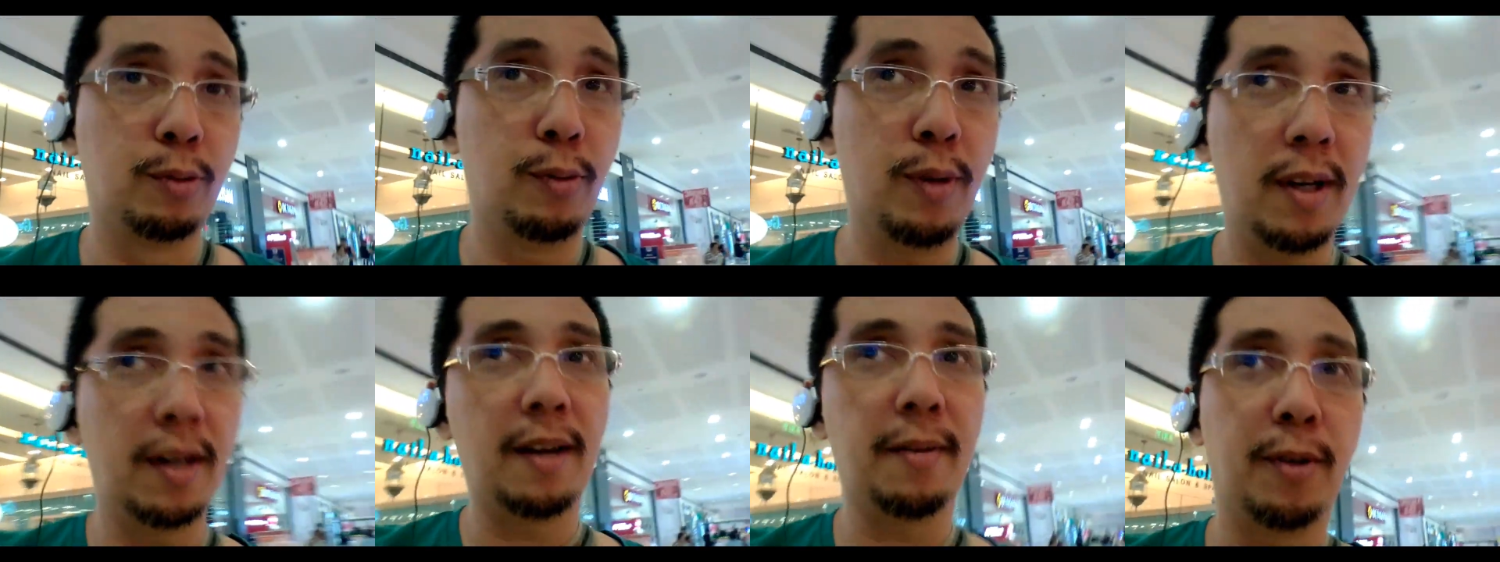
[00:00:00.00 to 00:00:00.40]

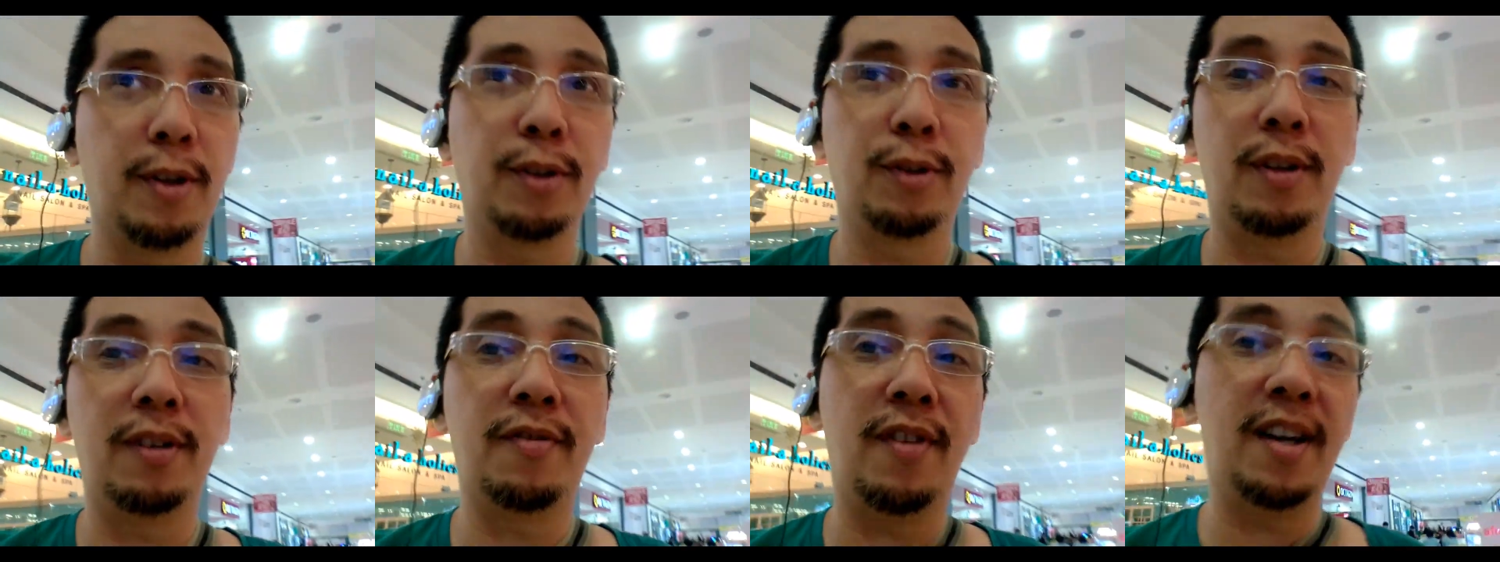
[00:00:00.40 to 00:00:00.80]
well, I'm
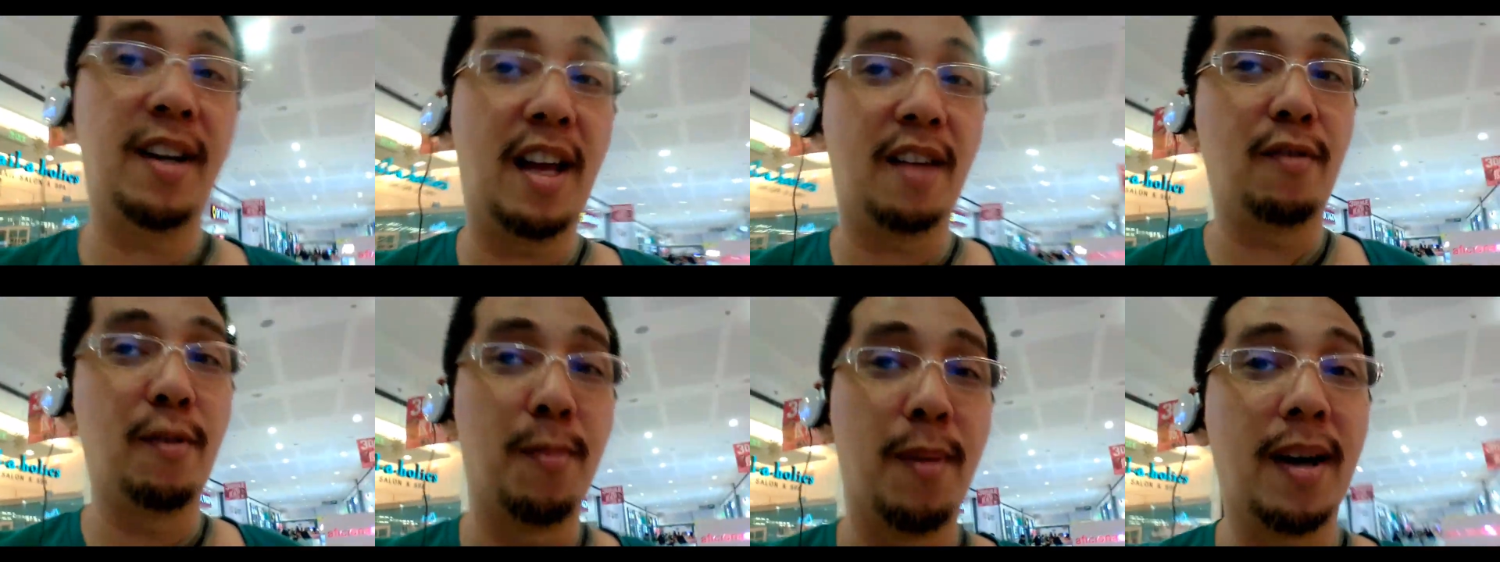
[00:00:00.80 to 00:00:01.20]
going to invite
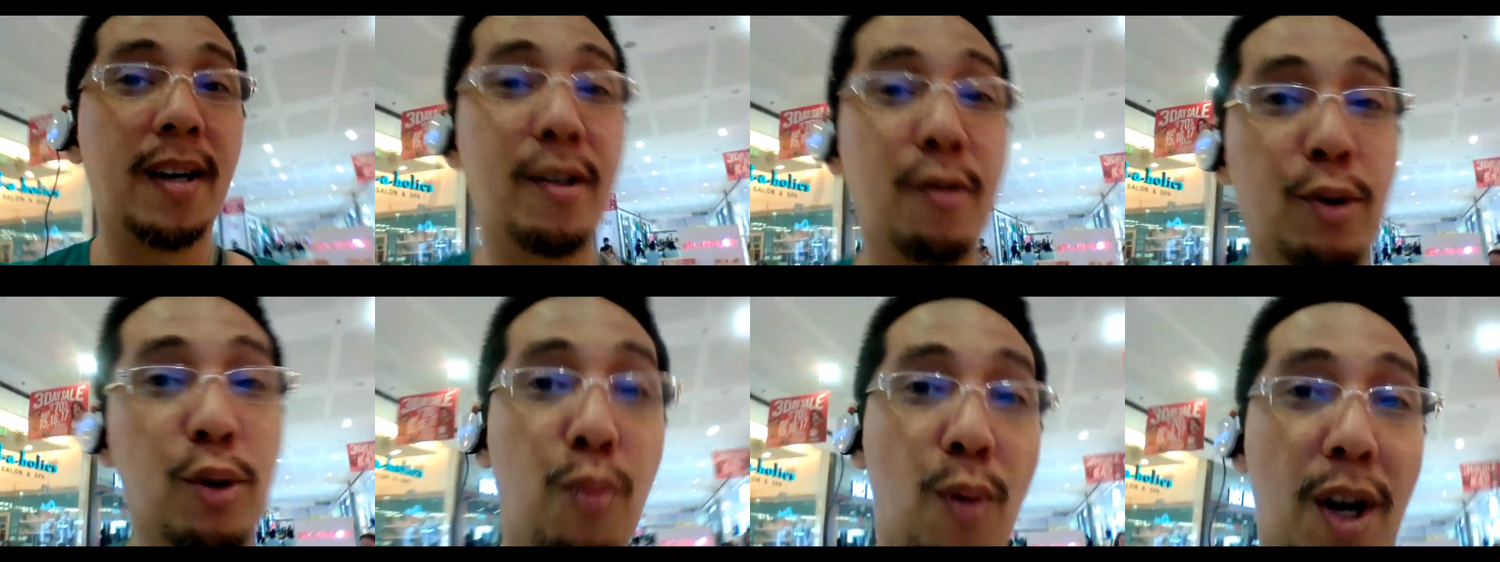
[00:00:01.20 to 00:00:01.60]
everybody
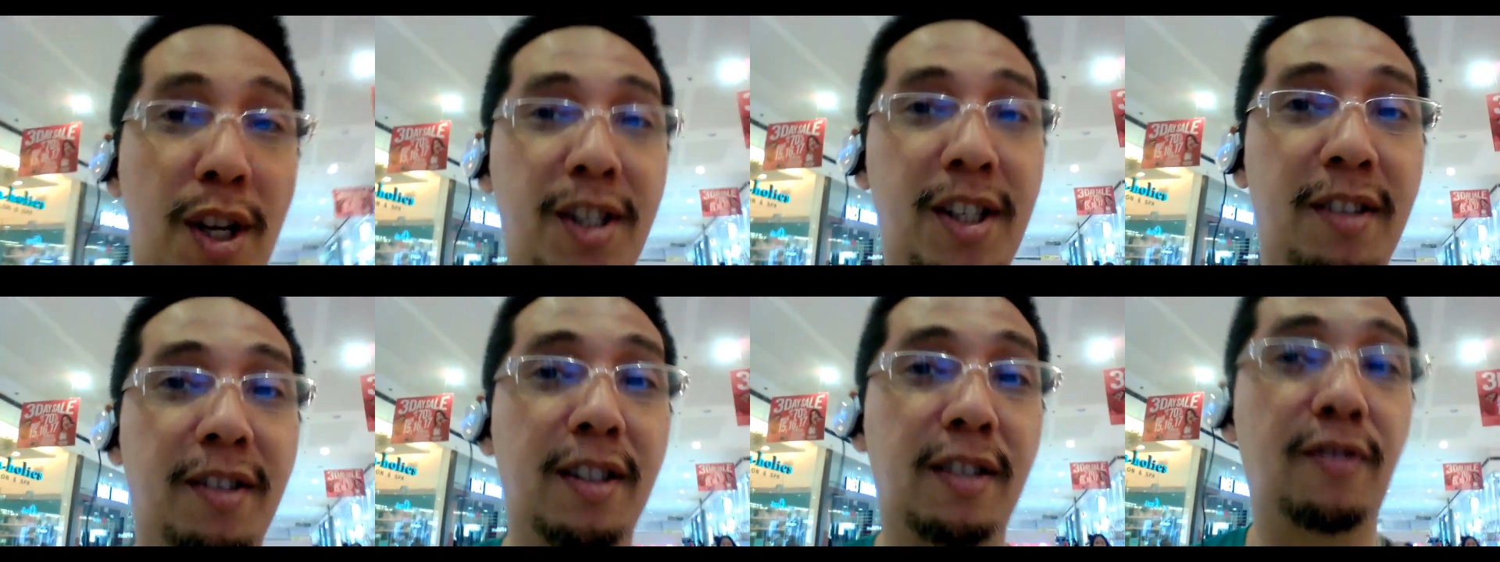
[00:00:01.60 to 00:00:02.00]
who's
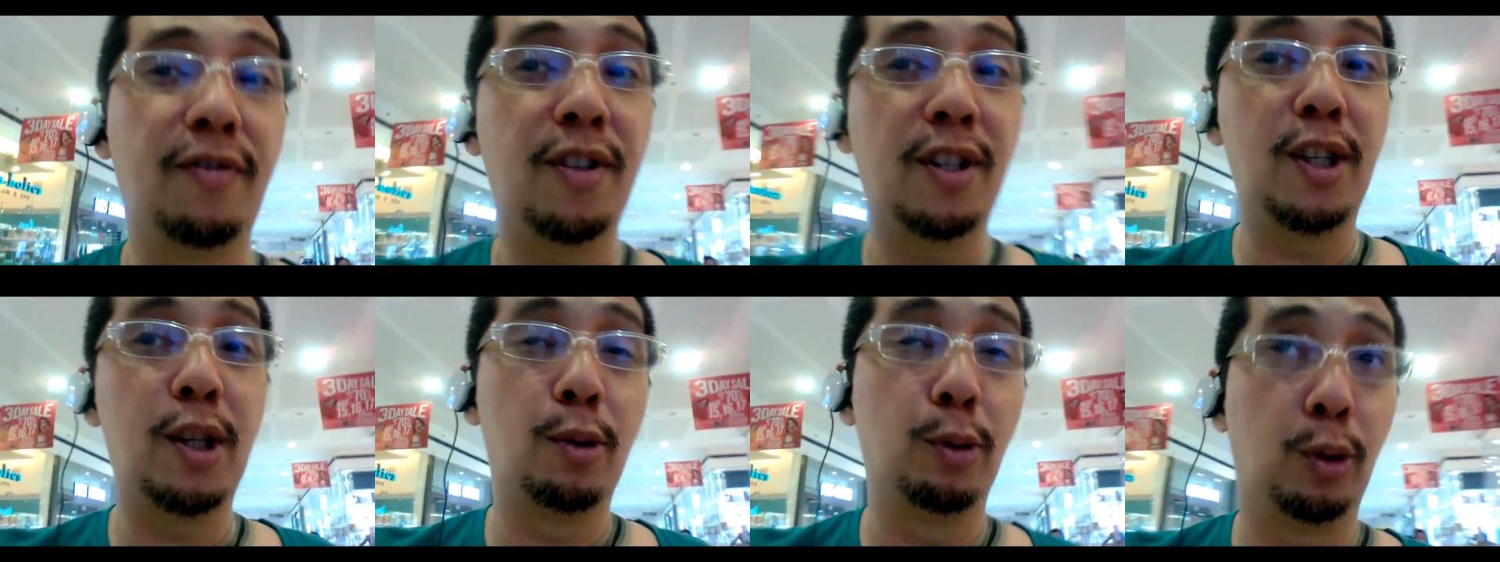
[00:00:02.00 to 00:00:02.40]
watching this
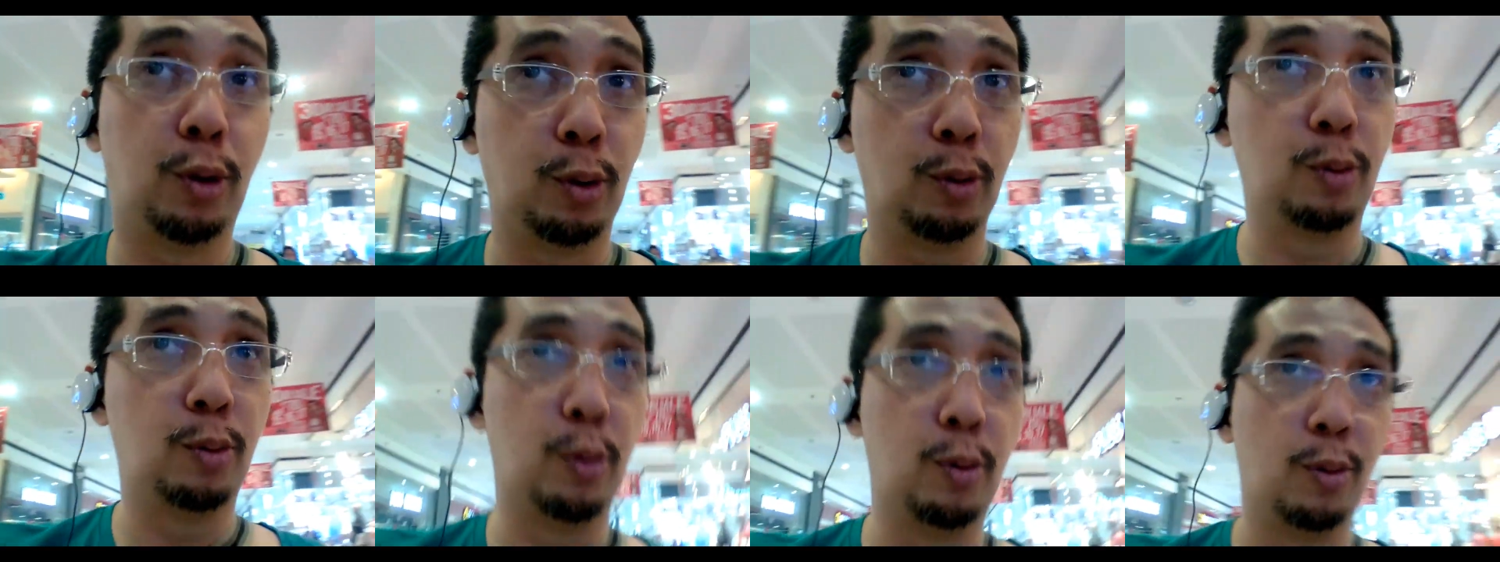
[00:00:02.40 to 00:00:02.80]
video
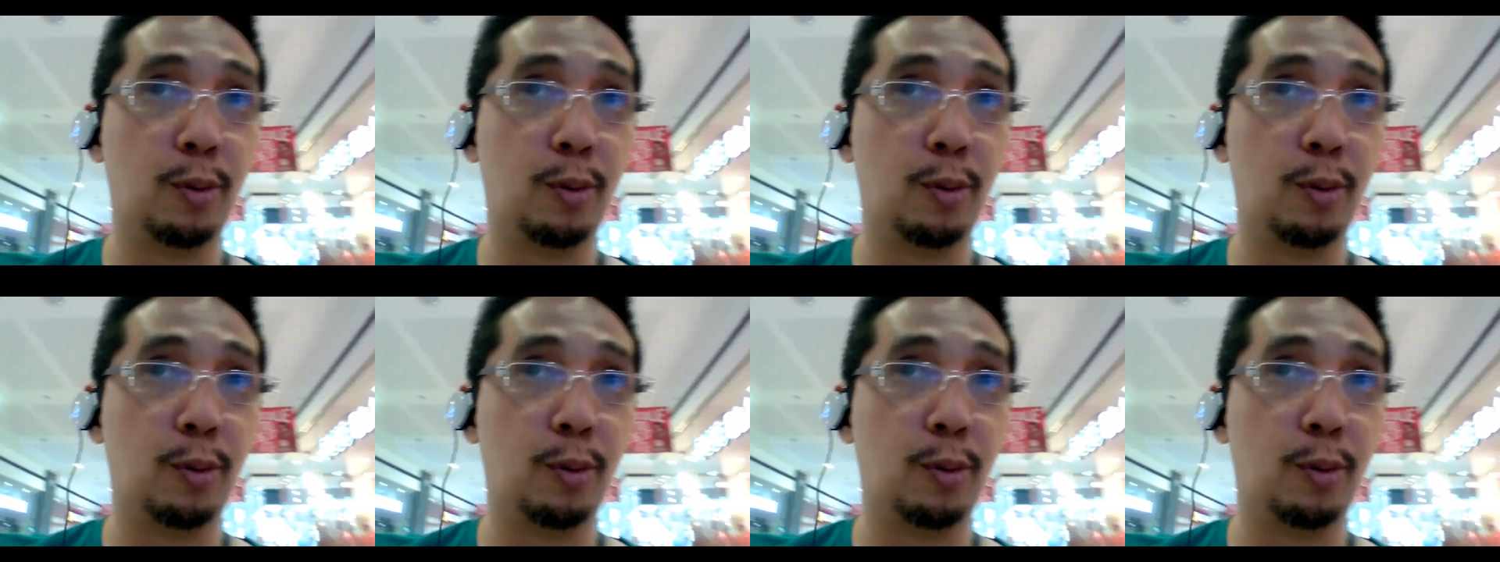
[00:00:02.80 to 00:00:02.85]
to